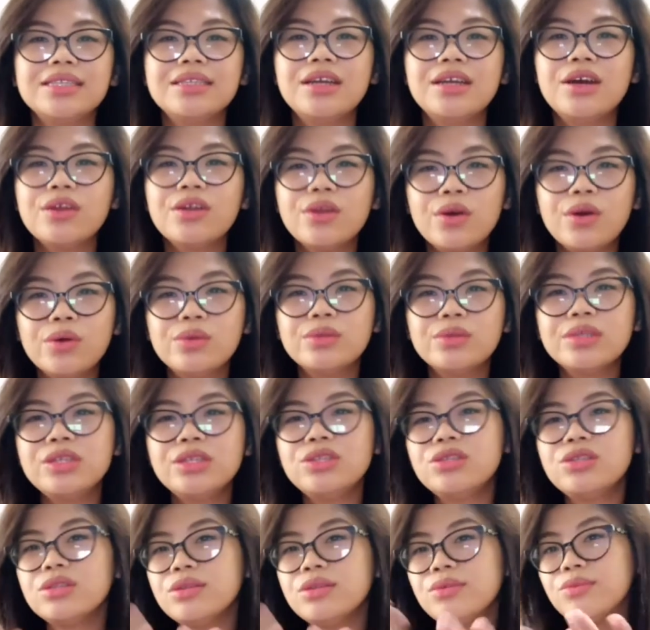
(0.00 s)
not only
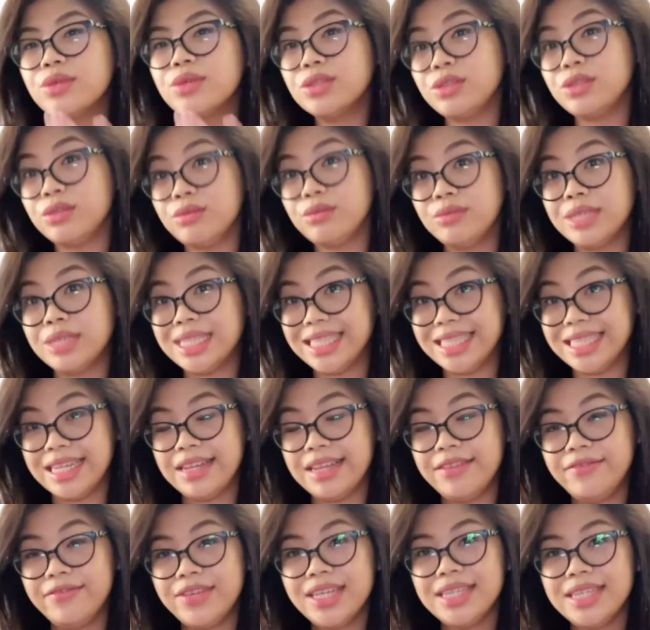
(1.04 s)
to the ones who
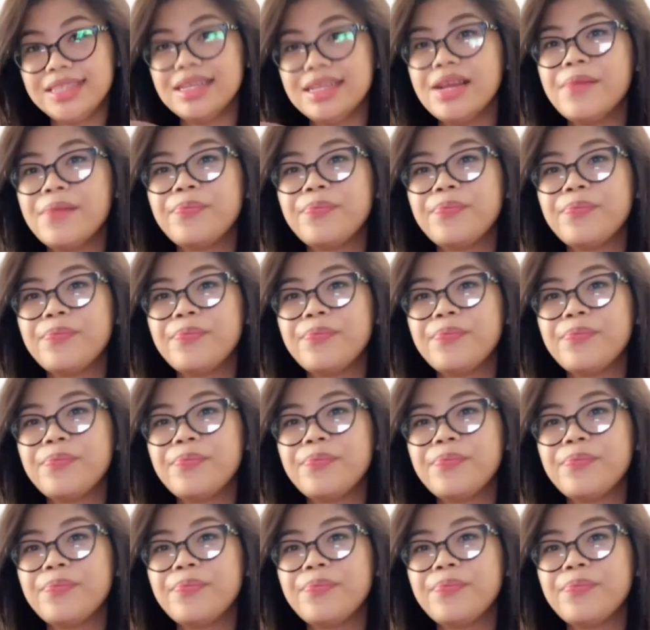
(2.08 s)
receive it,